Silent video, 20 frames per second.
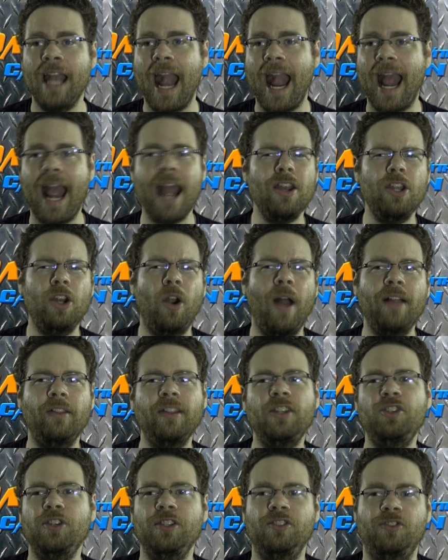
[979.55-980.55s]
and you know, at
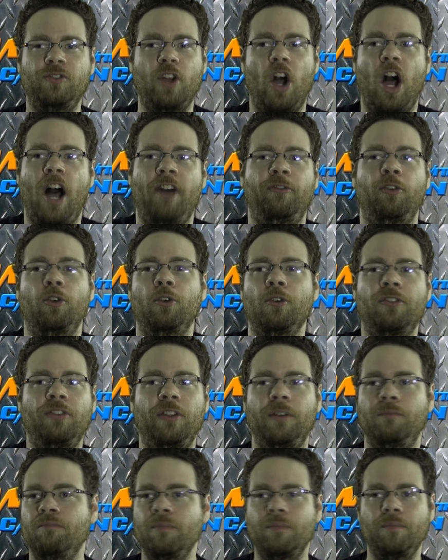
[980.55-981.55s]
least she's off Earth
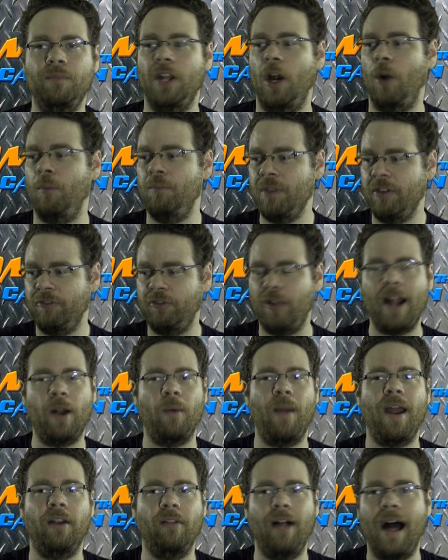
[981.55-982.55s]
and, you know, flying
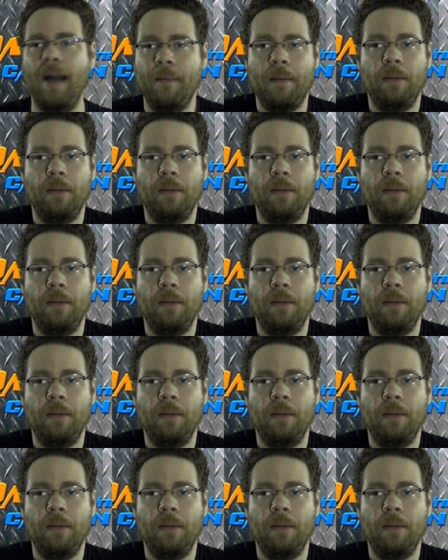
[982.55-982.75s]
around a lot.